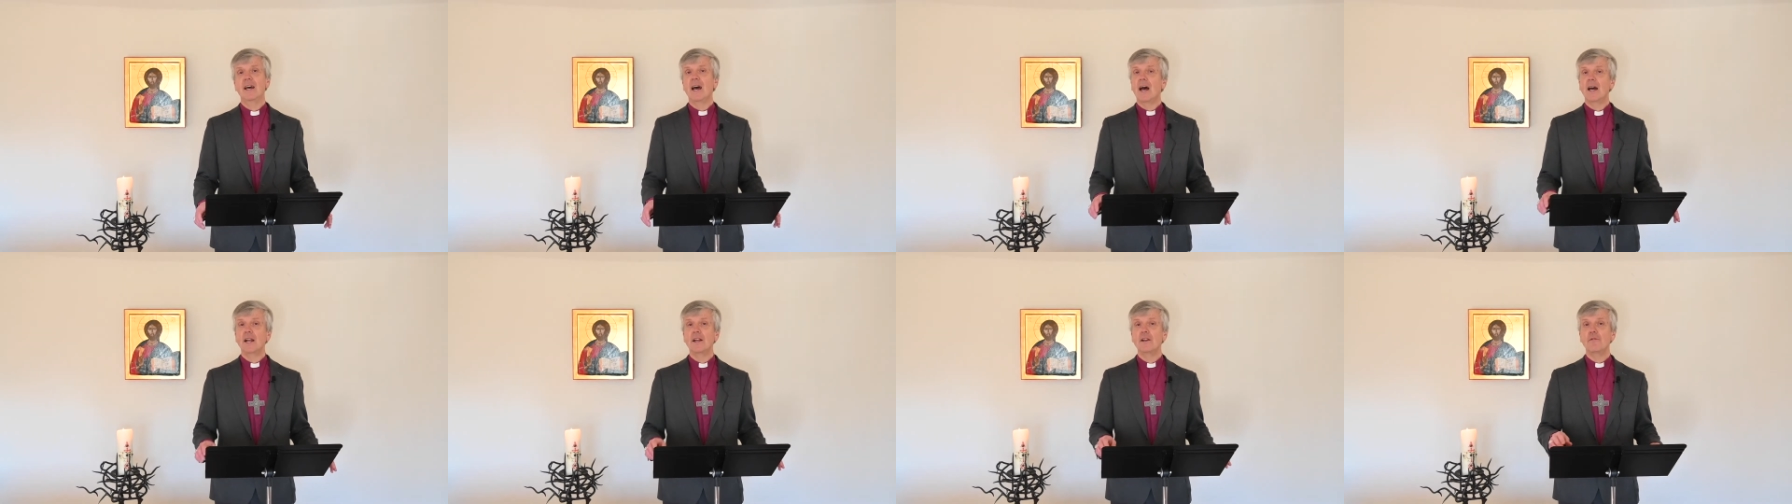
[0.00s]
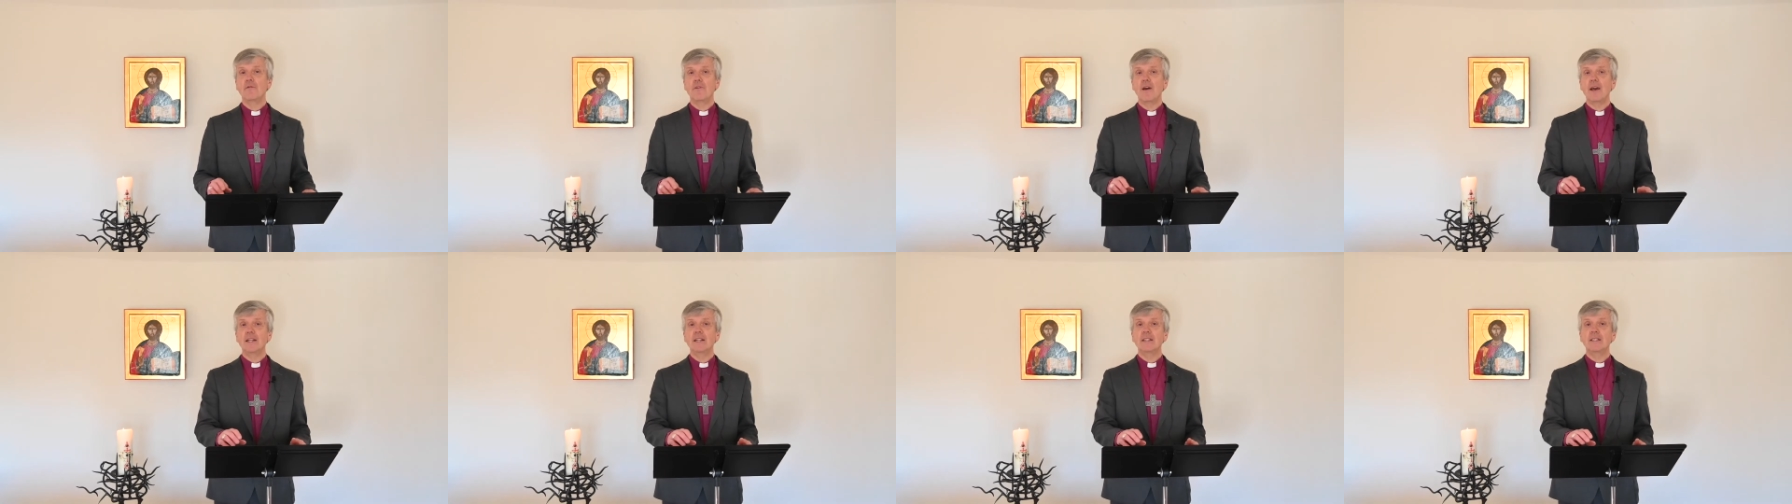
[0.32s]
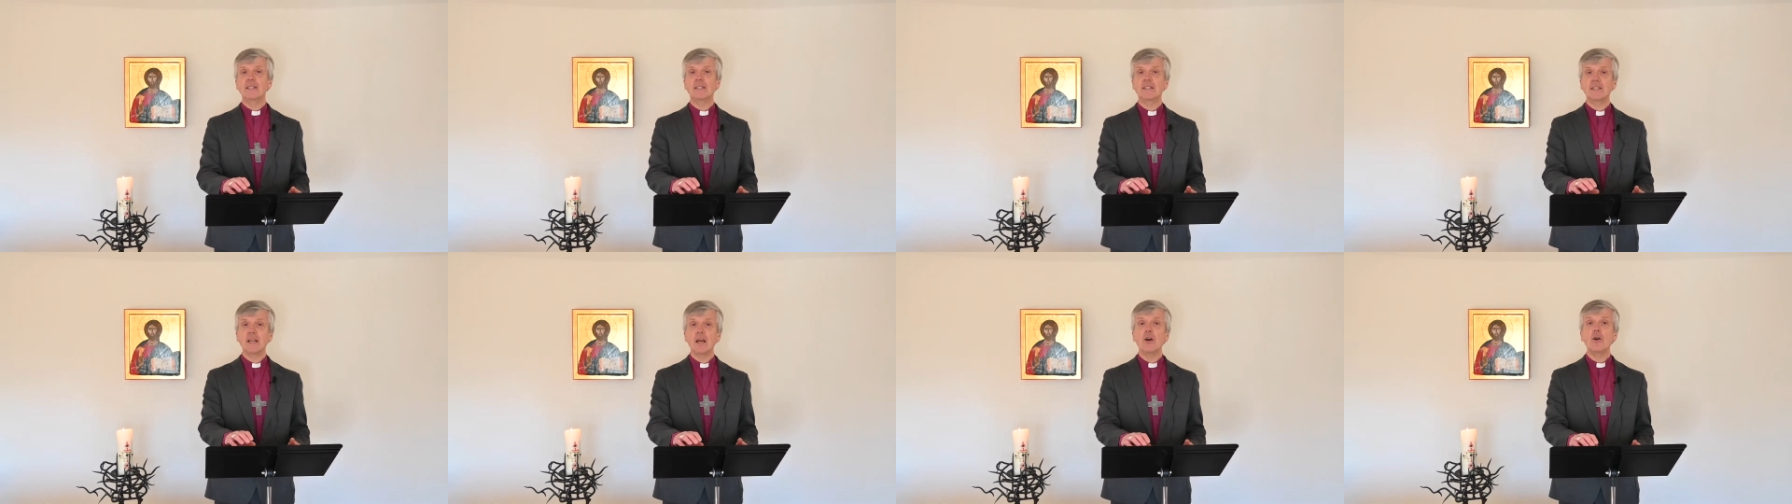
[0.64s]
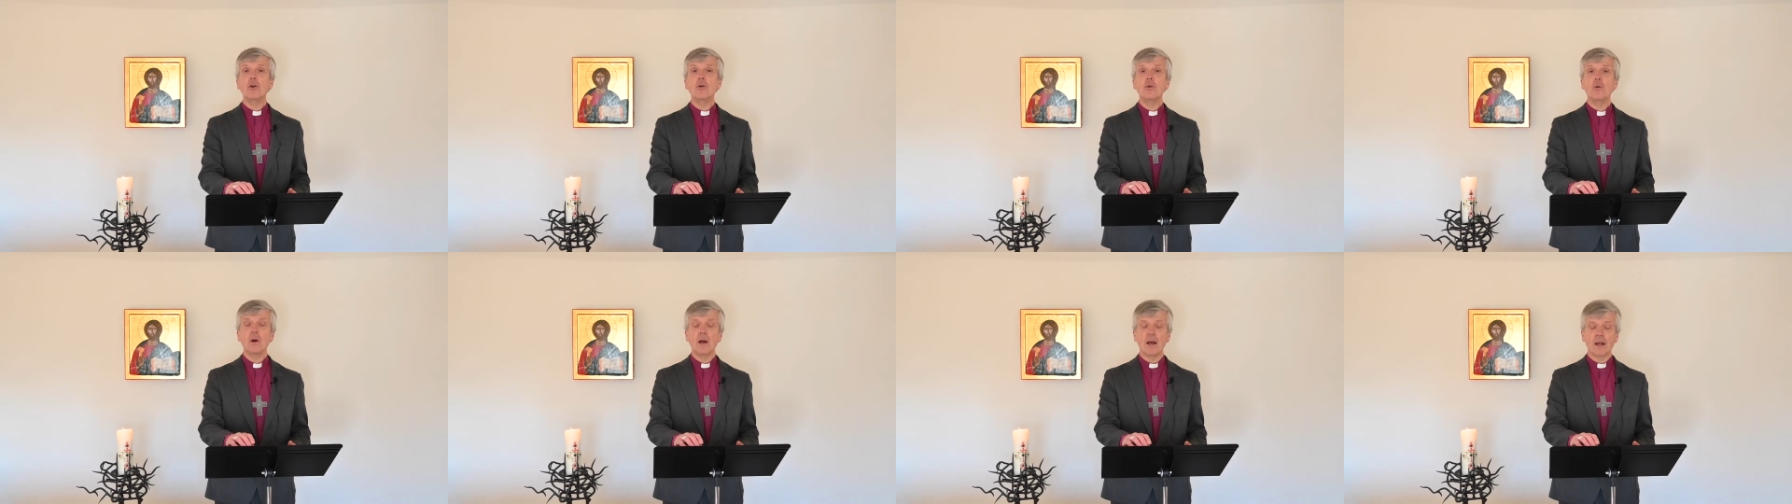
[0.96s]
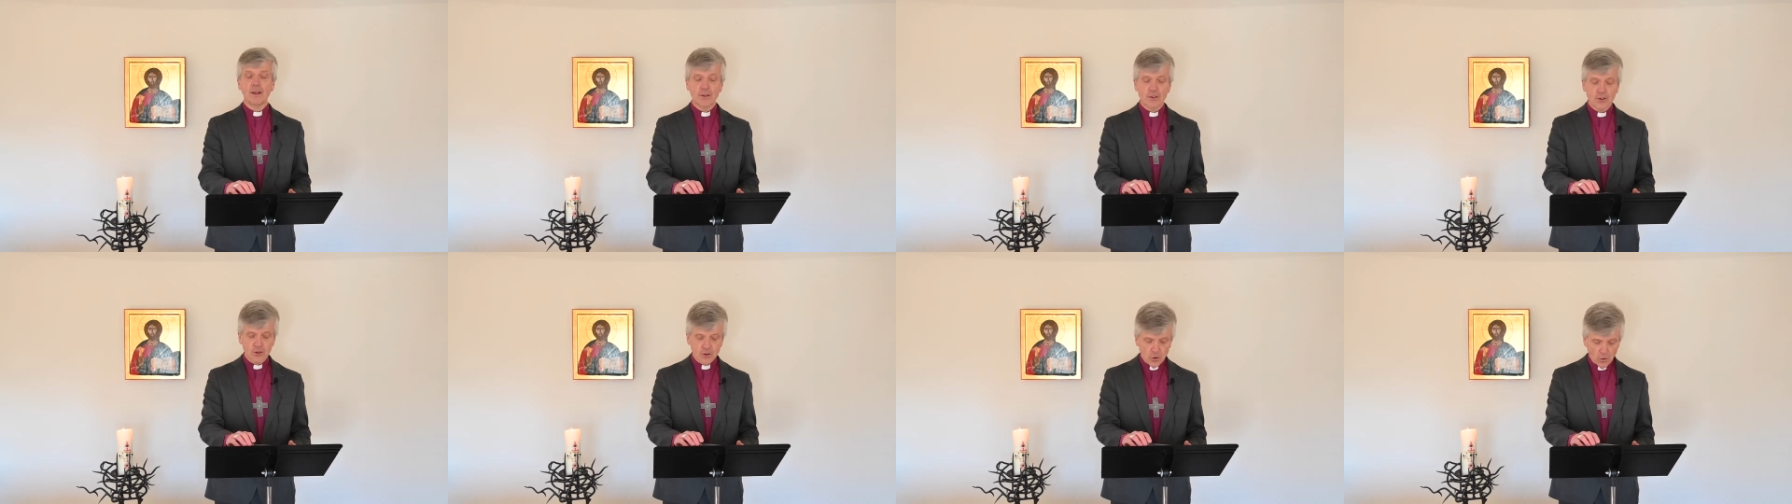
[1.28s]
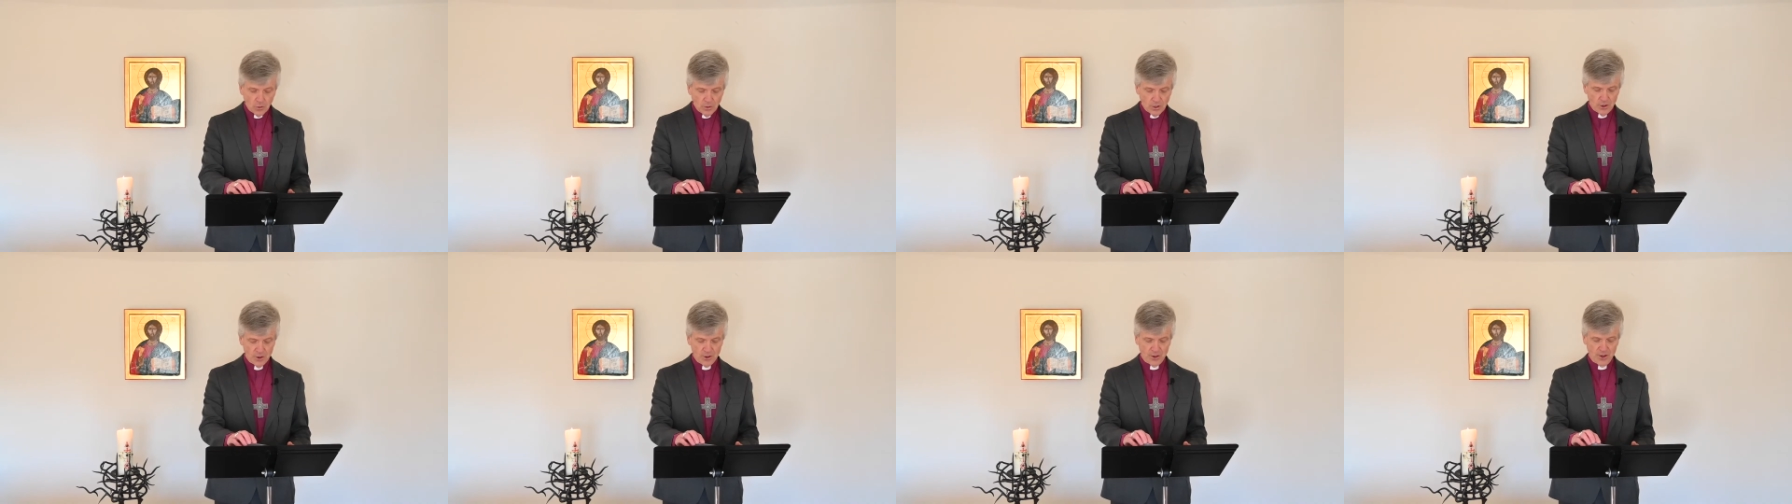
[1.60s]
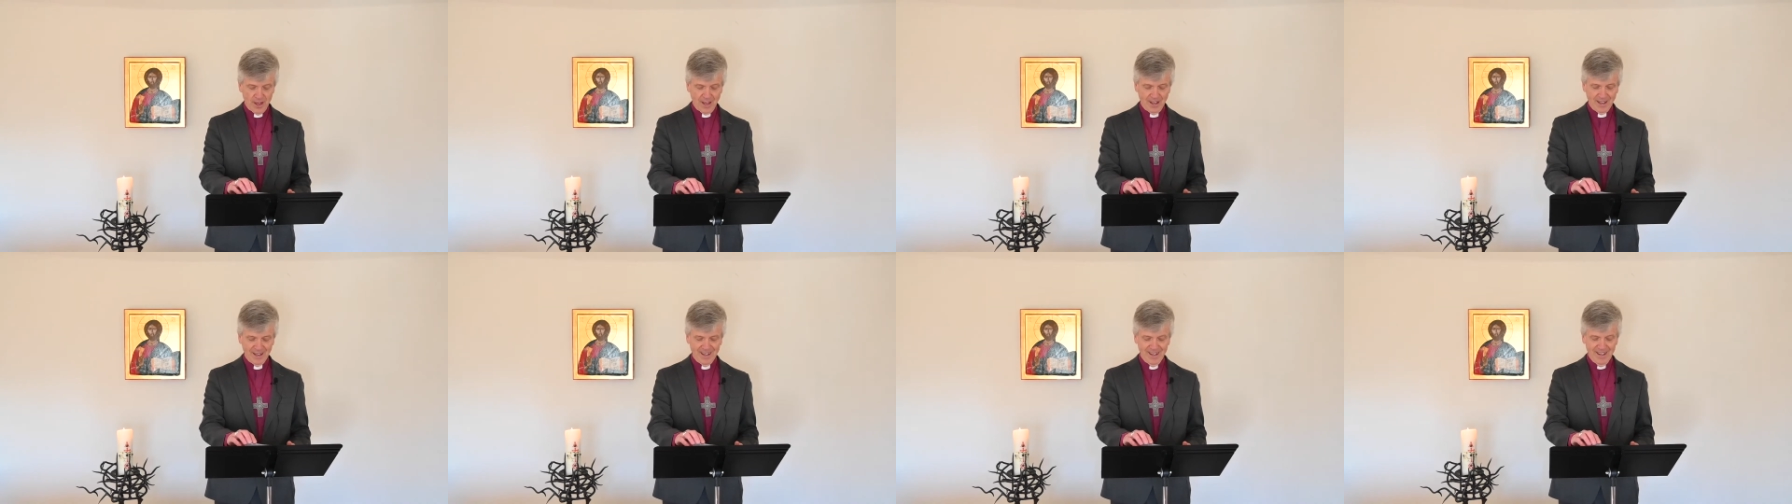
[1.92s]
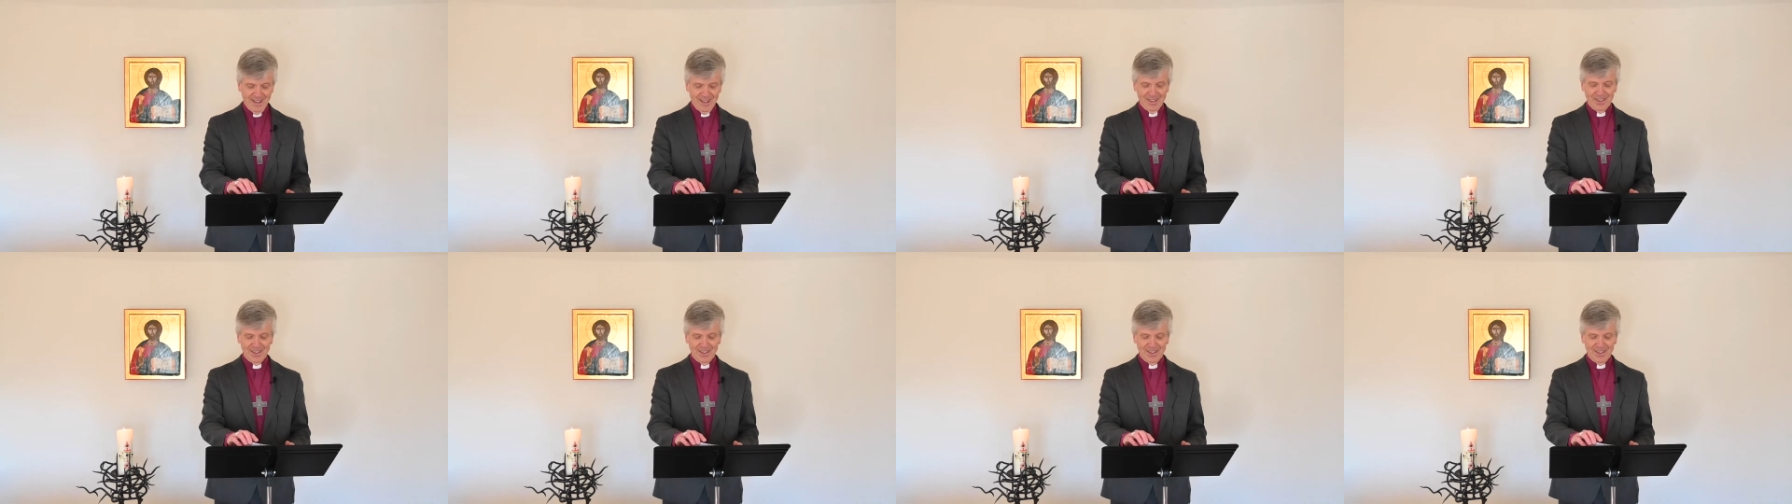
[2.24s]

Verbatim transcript: an event so astonishing,